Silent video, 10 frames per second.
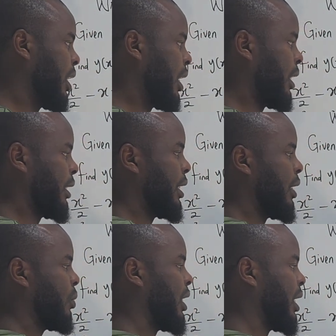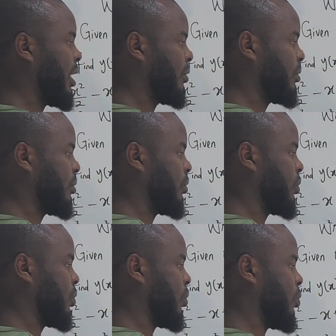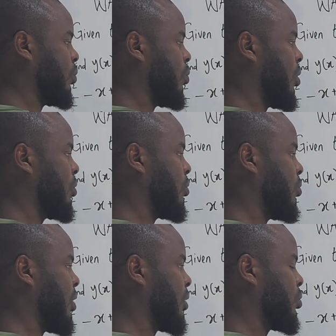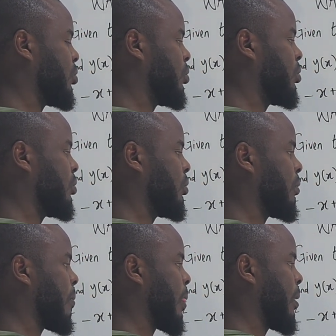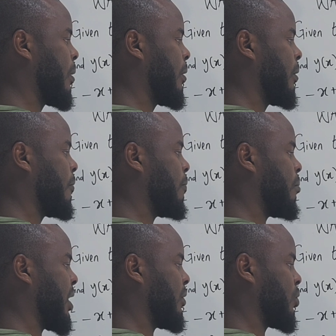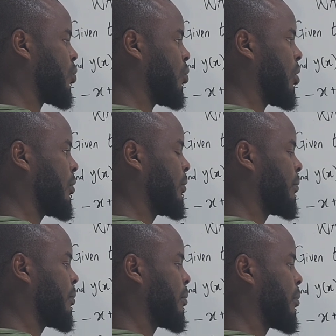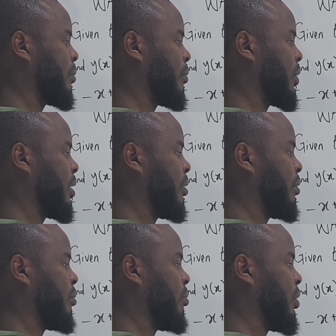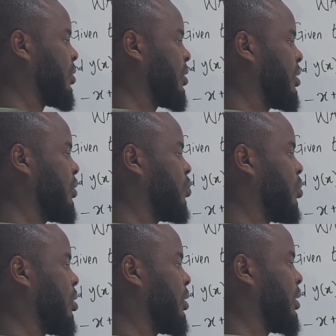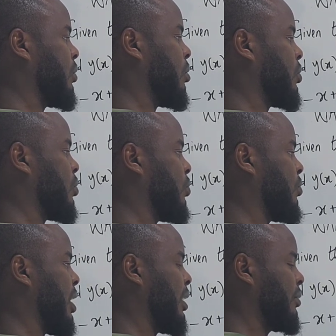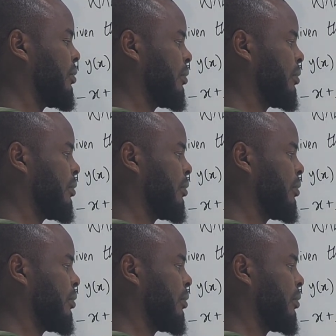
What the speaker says: And here we have 1 over 2 minus 1 plus c1 equals to 5.